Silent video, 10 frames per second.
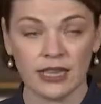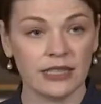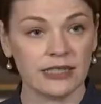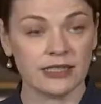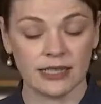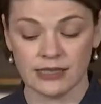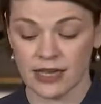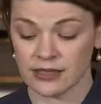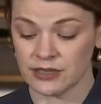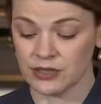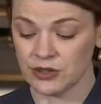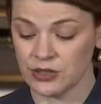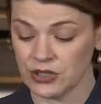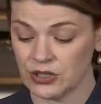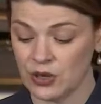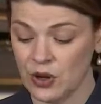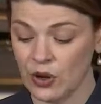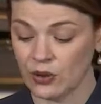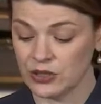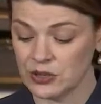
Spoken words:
the estate tax exclusion, or the